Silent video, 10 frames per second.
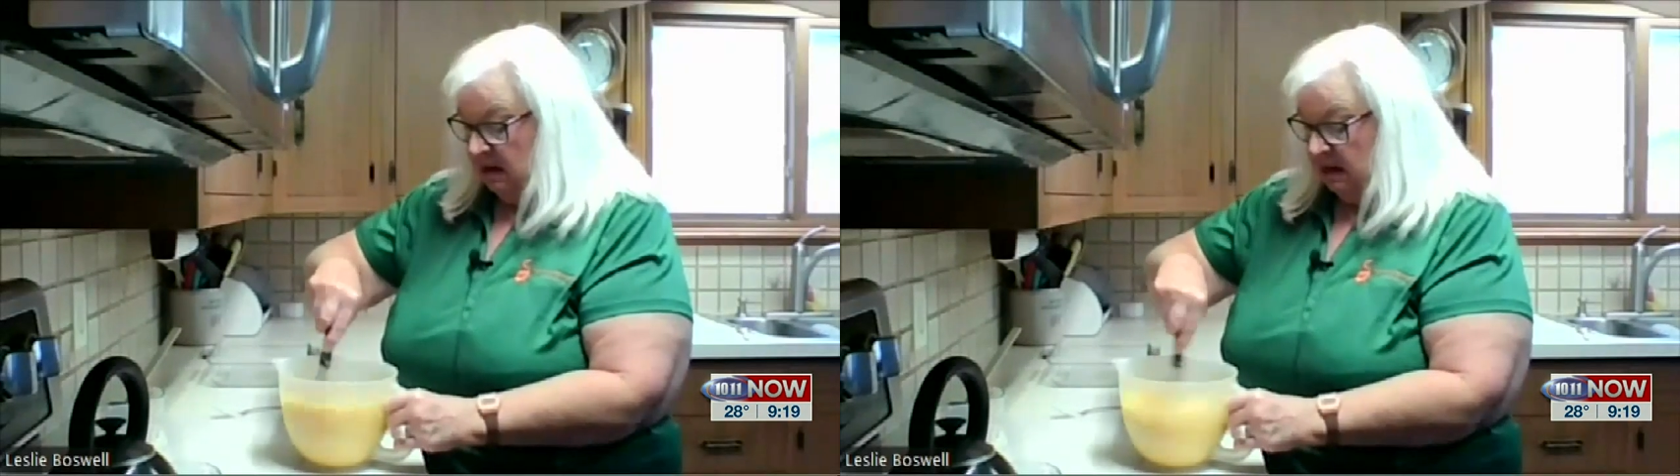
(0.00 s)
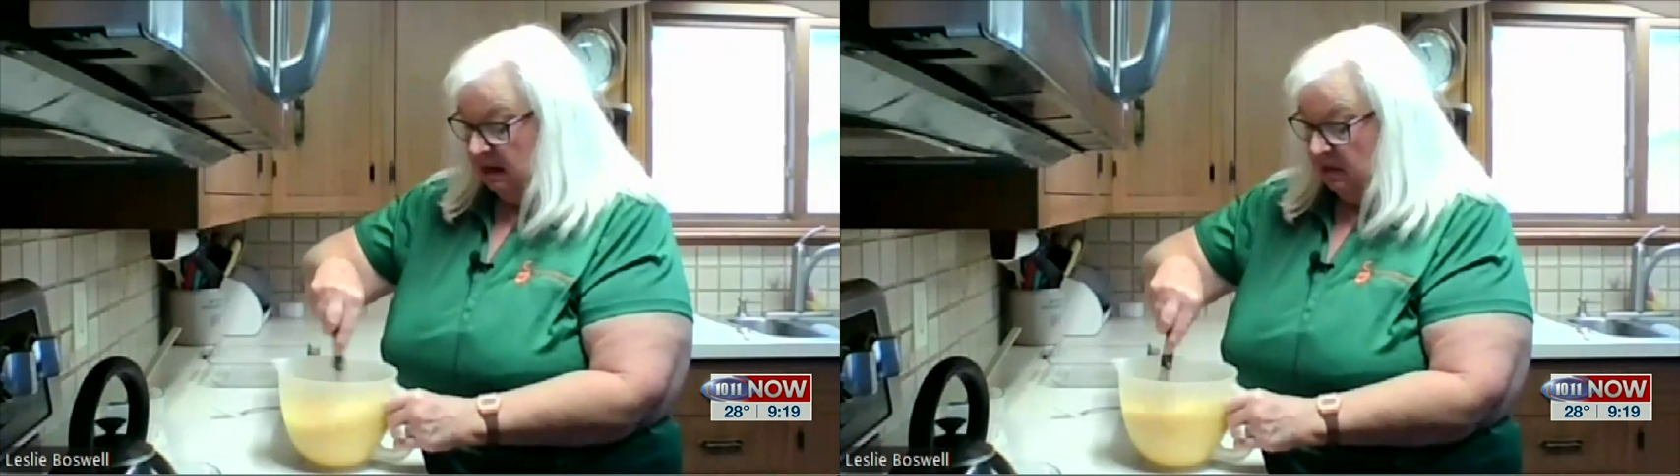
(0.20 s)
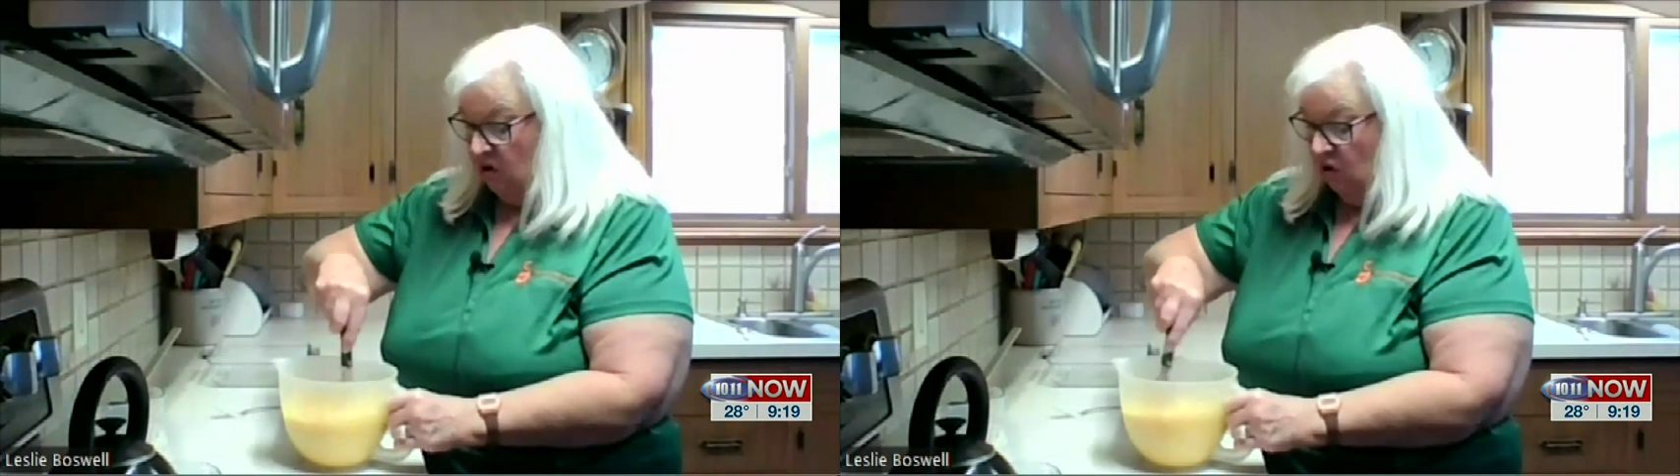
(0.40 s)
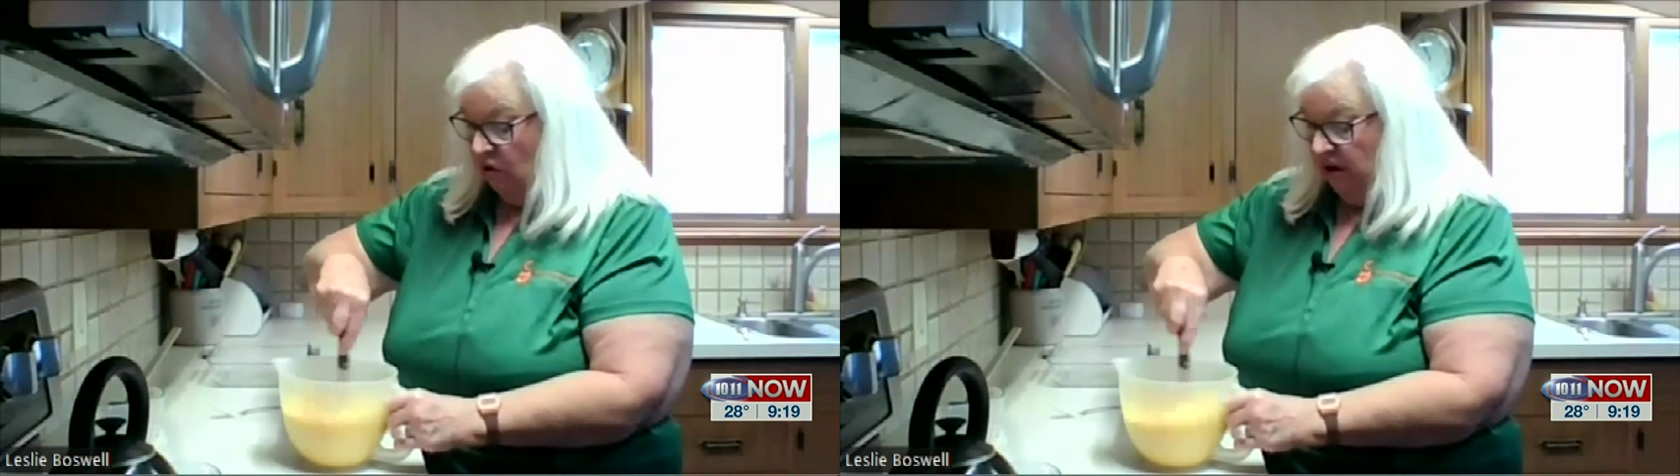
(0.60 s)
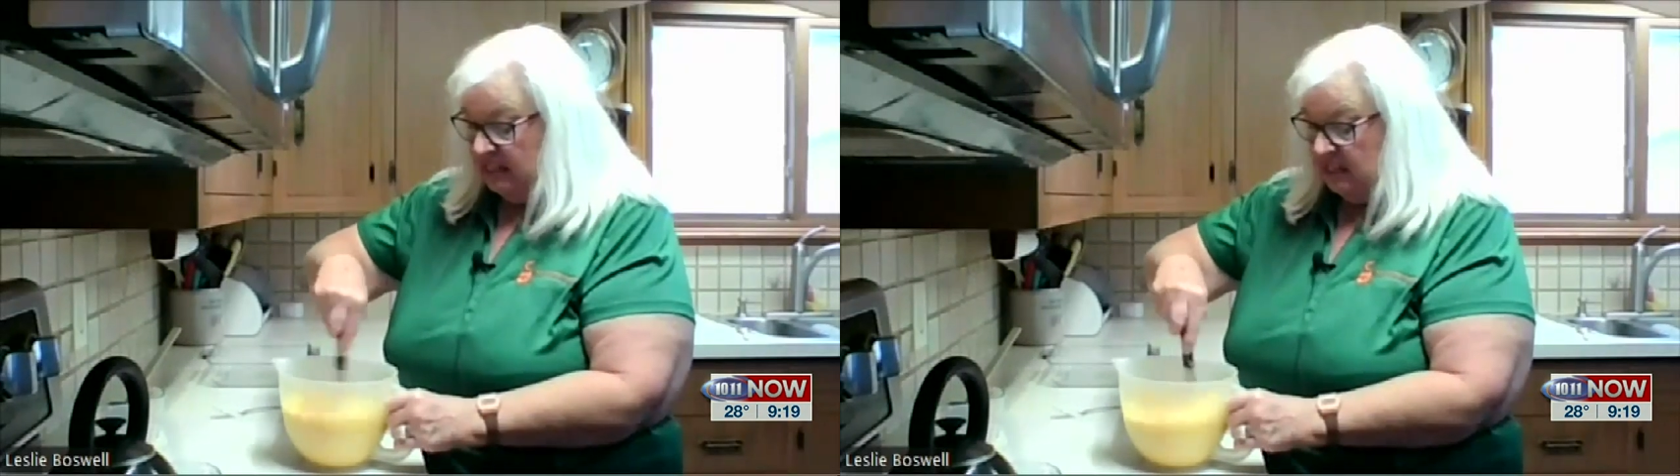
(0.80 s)
Now, the whole
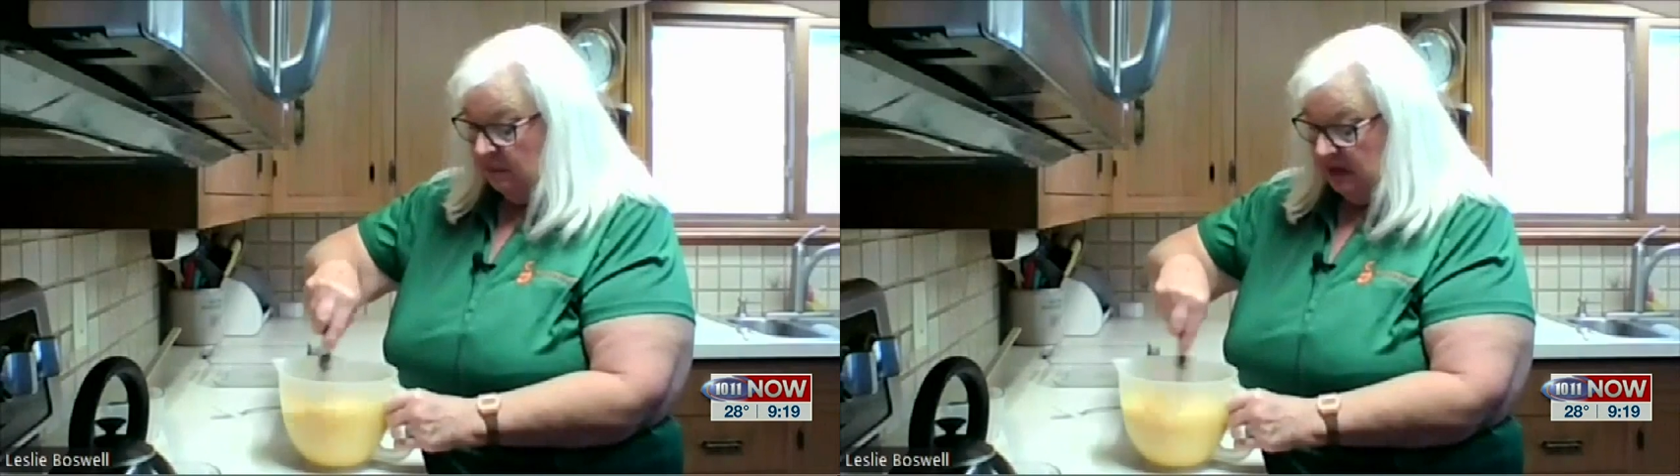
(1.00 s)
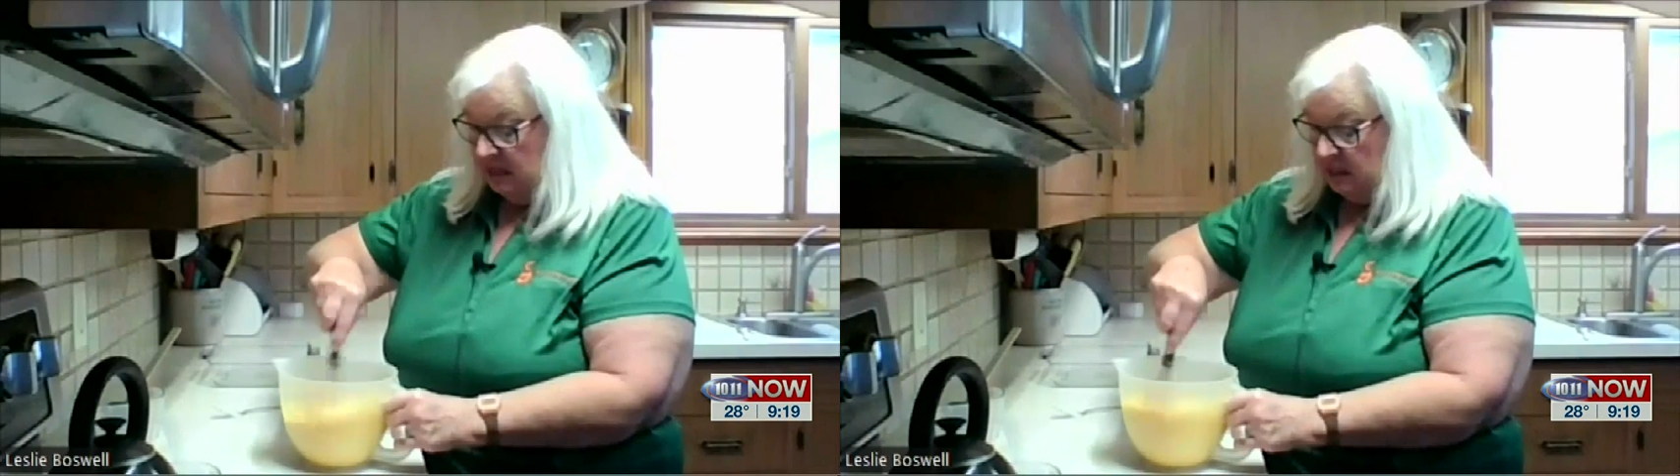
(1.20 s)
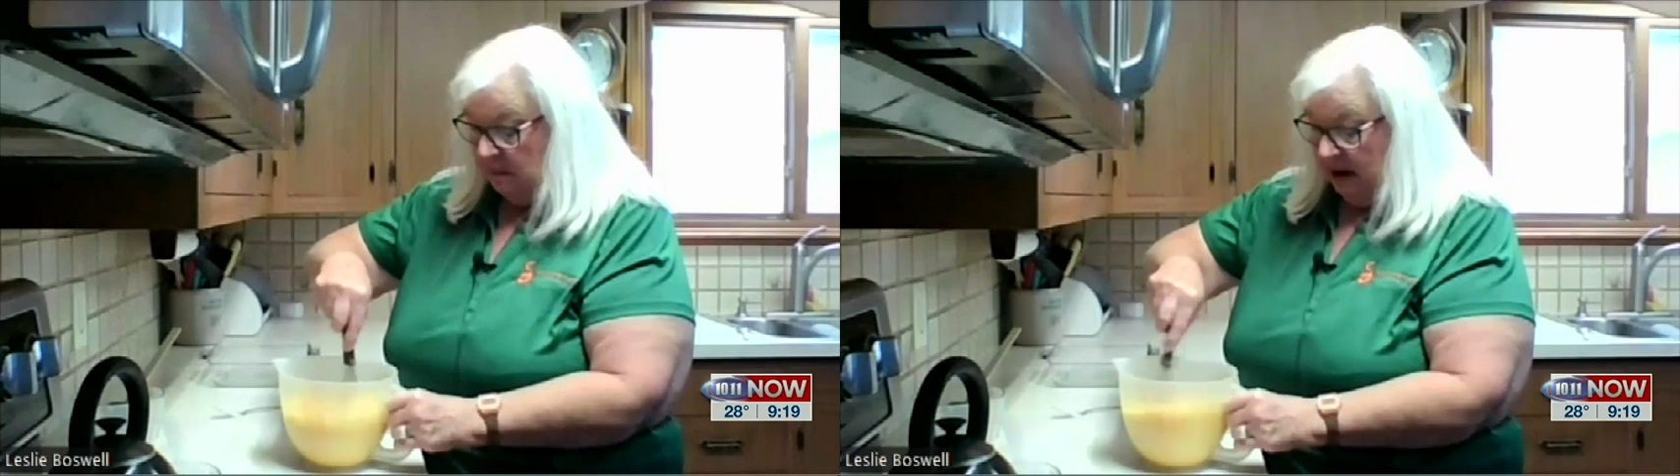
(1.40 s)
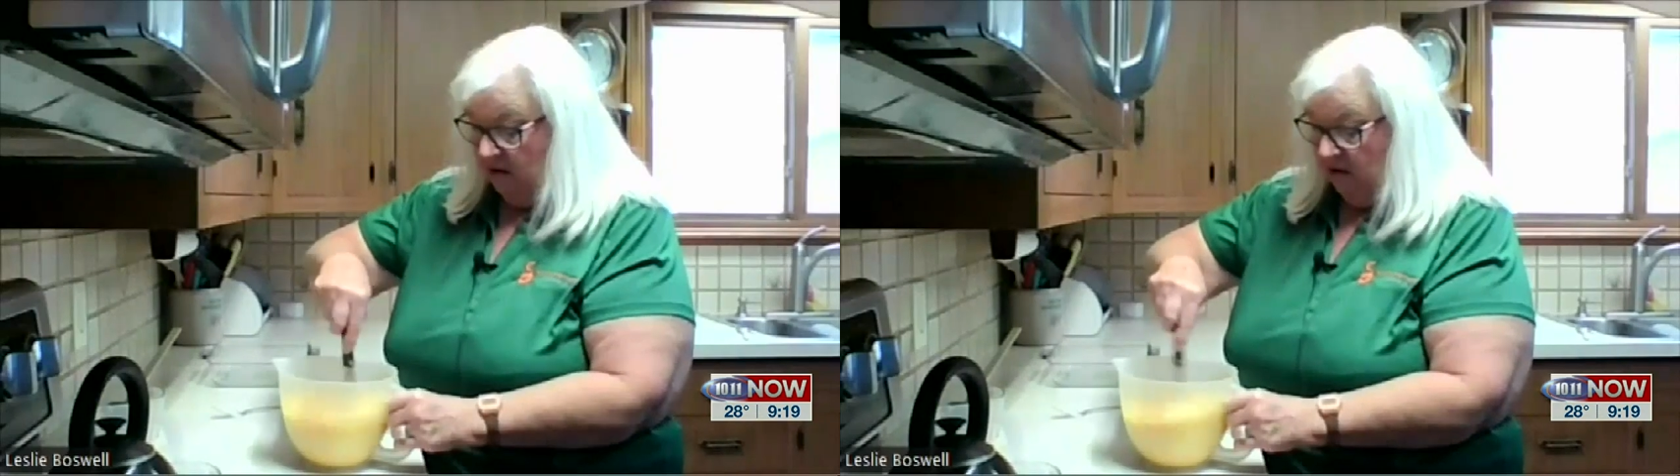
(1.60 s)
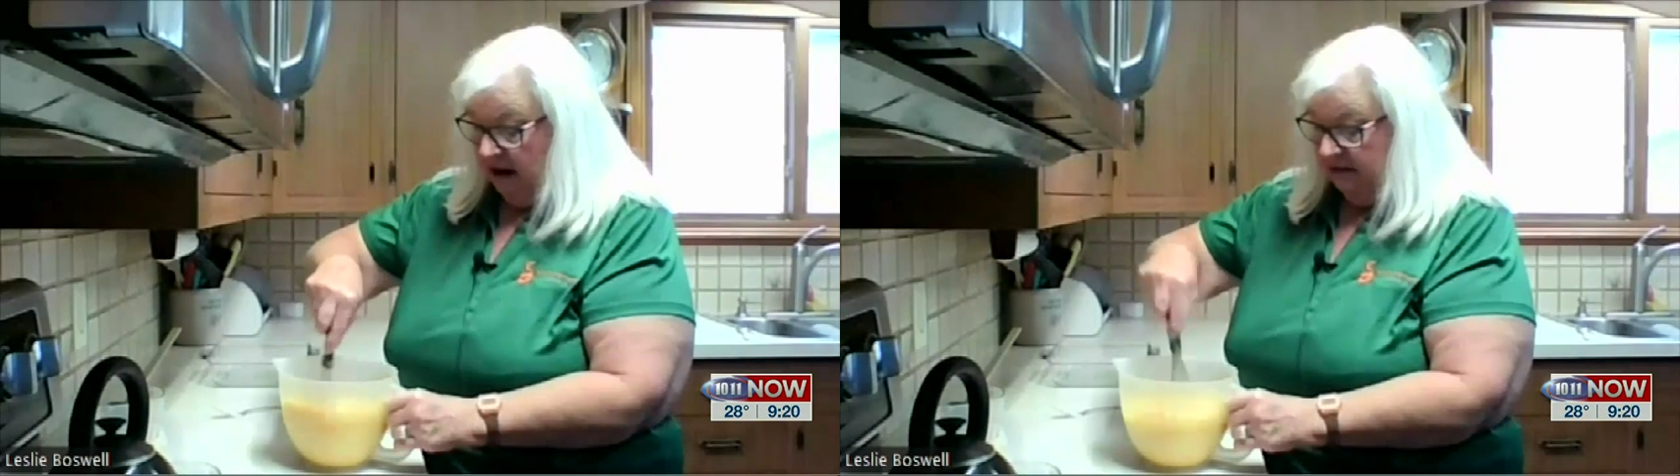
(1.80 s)
recipe is
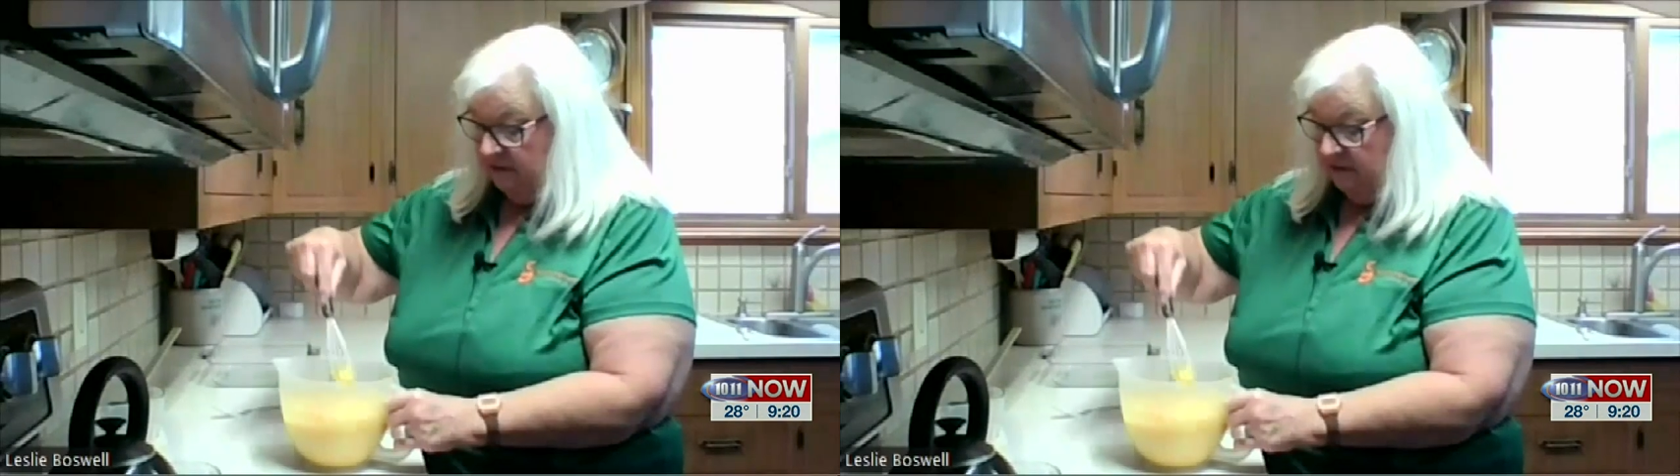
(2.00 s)
about right